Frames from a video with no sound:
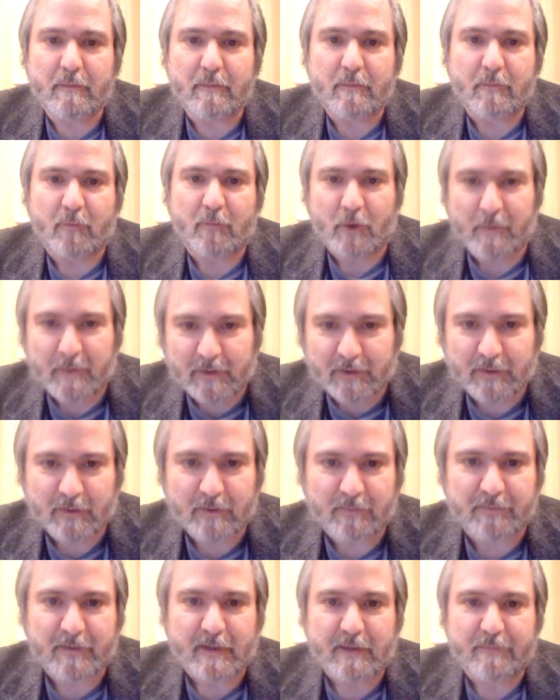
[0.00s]
What about the other
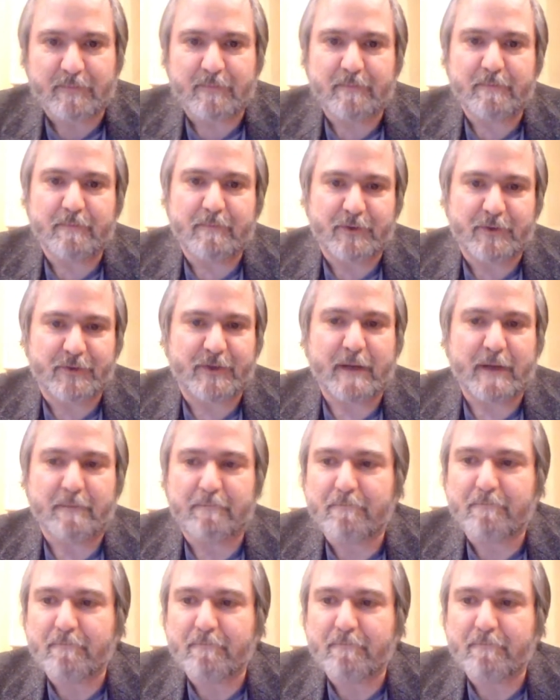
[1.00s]
5%?